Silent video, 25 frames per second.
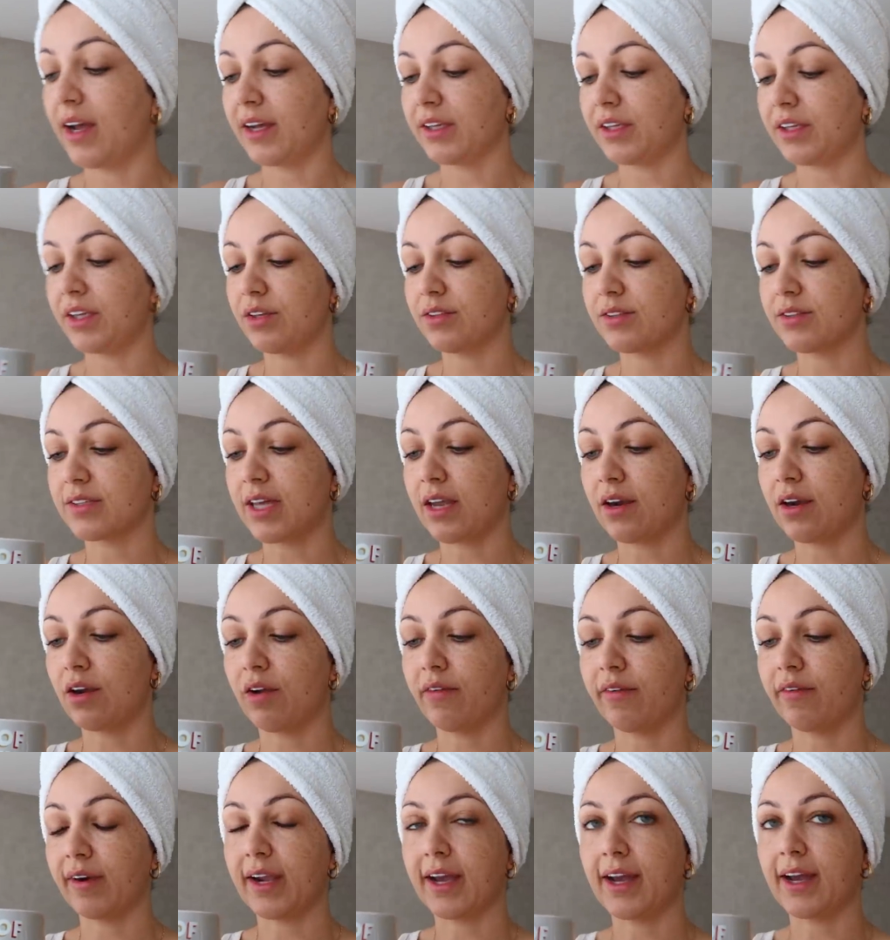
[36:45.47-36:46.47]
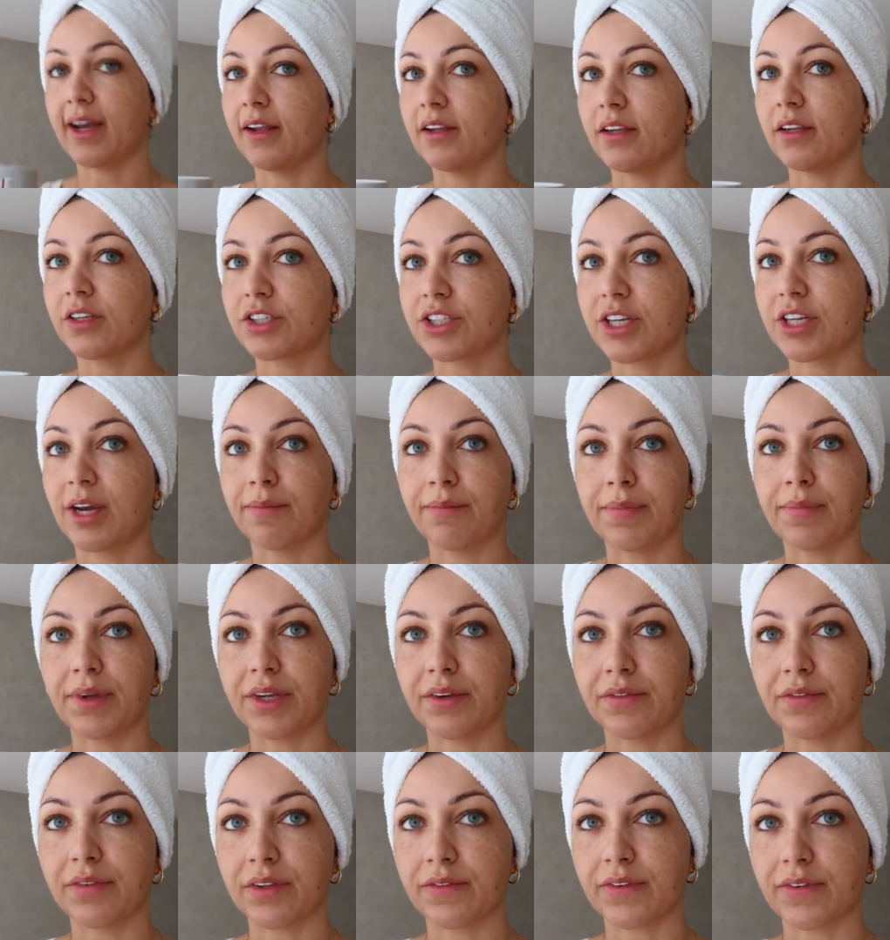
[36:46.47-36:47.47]
I used that L'Oreal
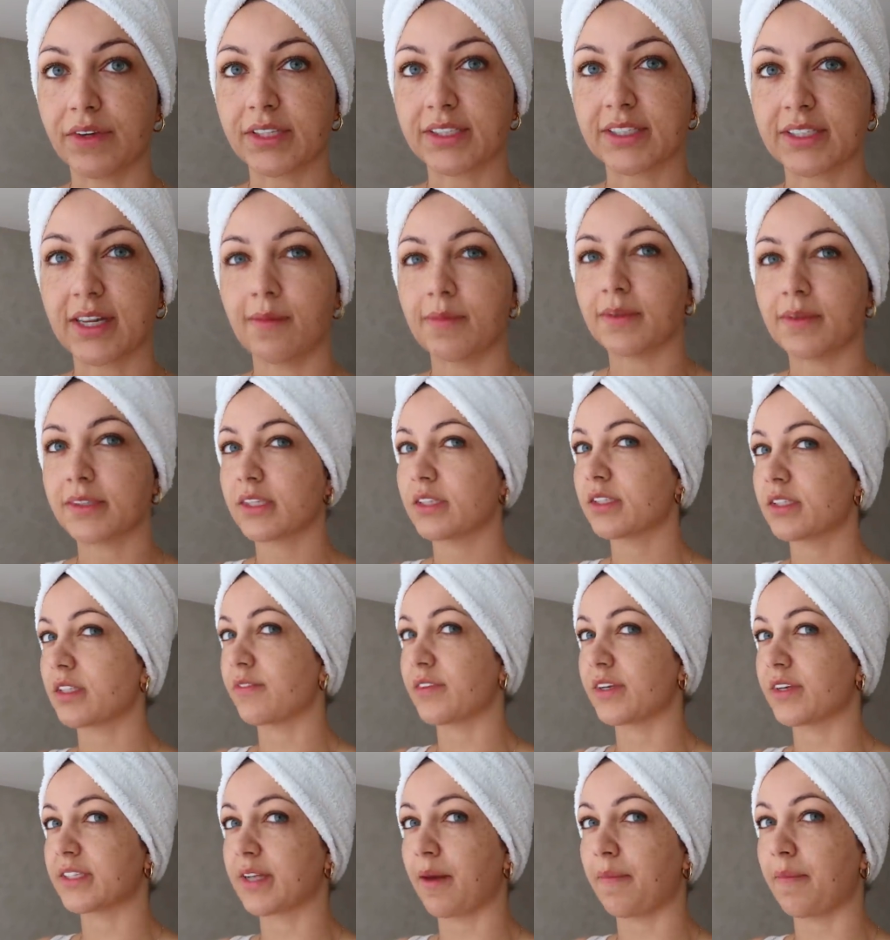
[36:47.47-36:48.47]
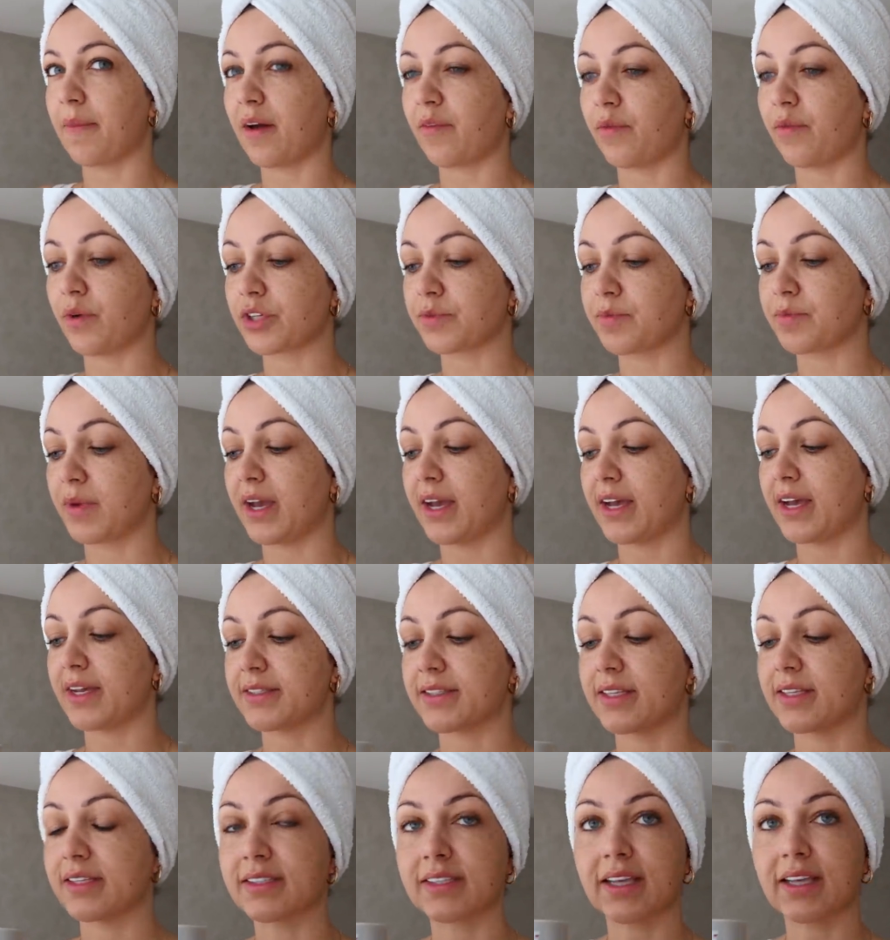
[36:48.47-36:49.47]
shampoo for the first time. This is the first time that I've washed my hair
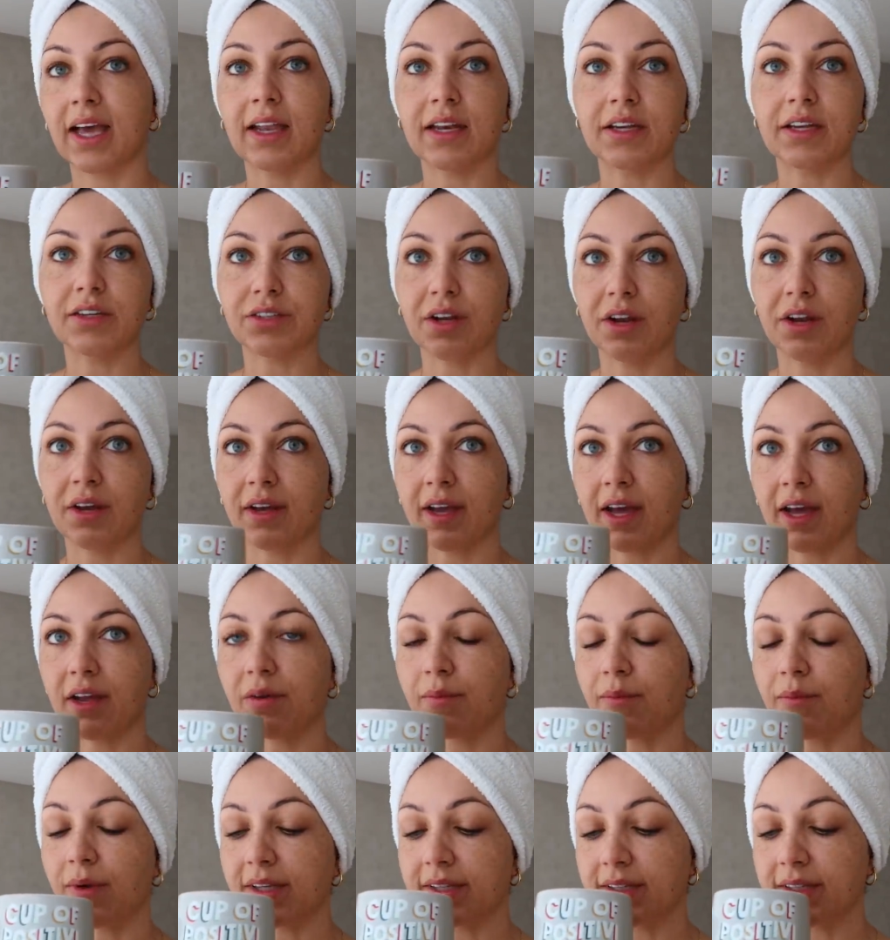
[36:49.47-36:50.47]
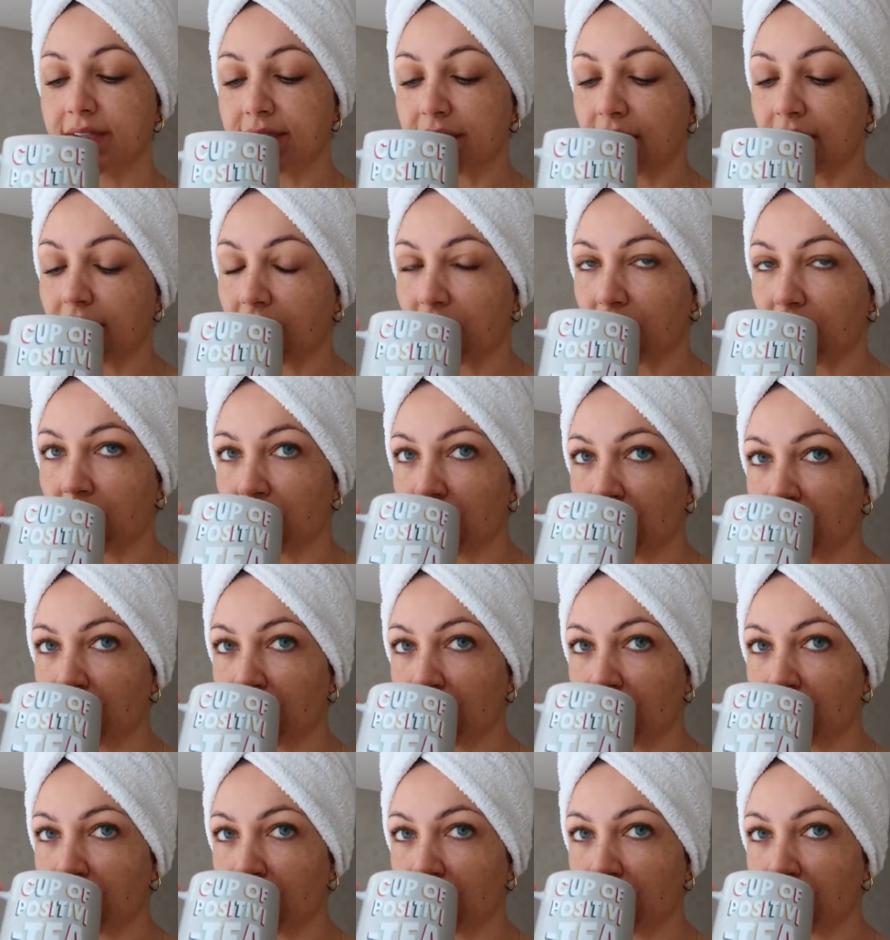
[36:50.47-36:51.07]
since getting it done again on Wednesday.